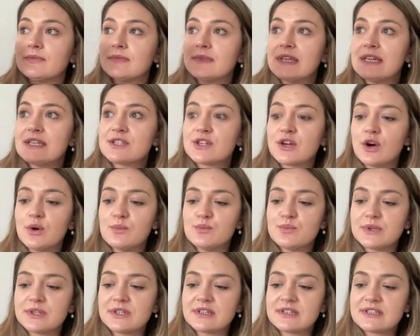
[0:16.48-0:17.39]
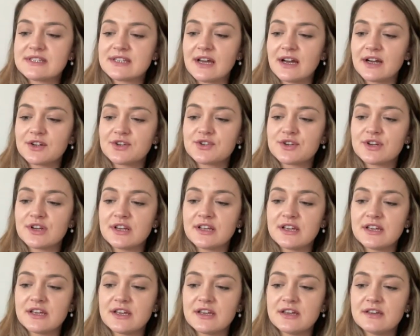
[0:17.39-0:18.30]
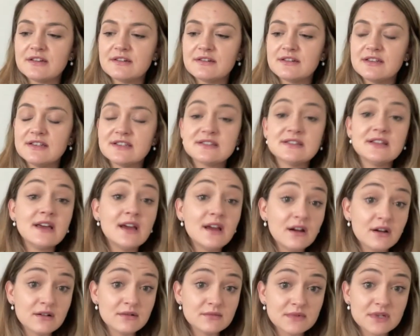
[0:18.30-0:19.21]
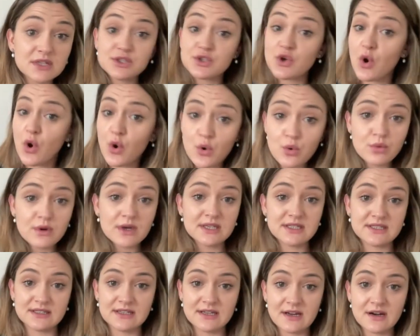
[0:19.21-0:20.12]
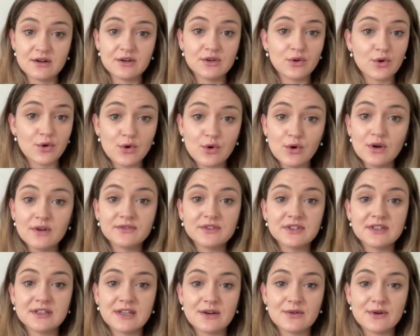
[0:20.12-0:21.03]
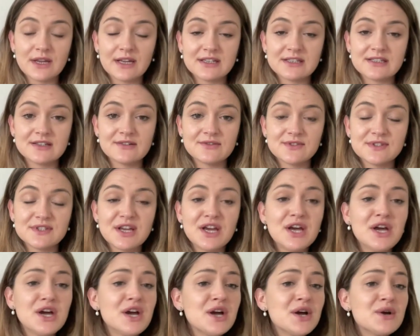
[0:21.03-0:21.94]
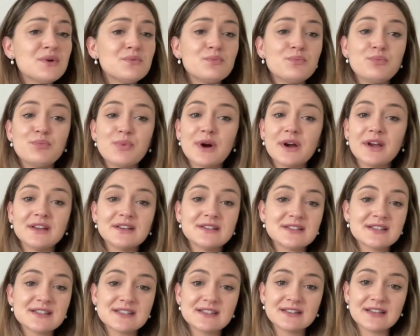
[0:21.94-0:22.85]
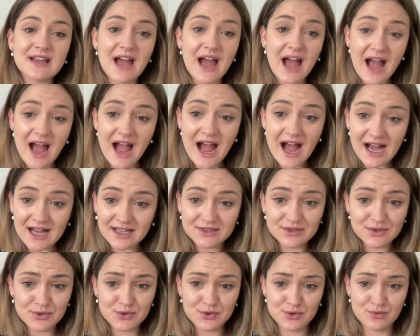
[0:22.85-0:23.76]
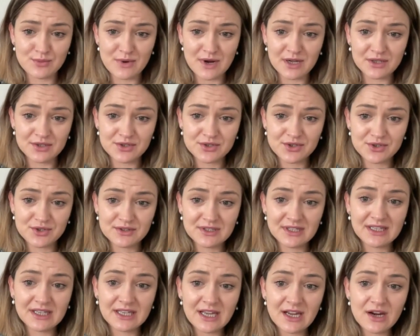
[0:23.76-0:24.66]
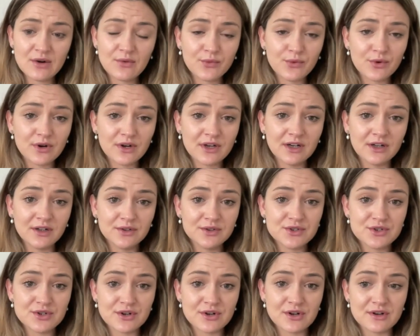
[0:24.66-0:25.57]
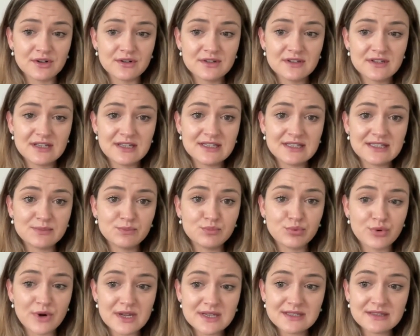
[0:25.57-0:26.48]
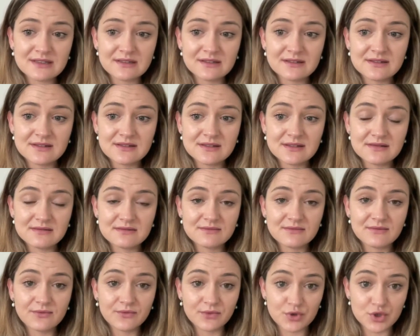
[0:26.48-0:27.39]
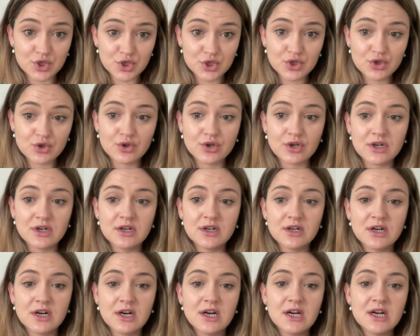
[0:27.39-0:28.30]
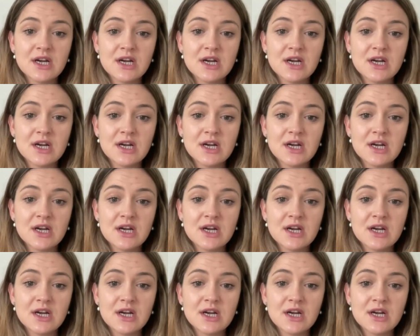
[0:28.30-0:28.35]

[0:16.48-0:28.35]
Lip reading: This competence actually is there. It's always there in all of the directives, but it doesn't add too much. The care for culture is present for sure,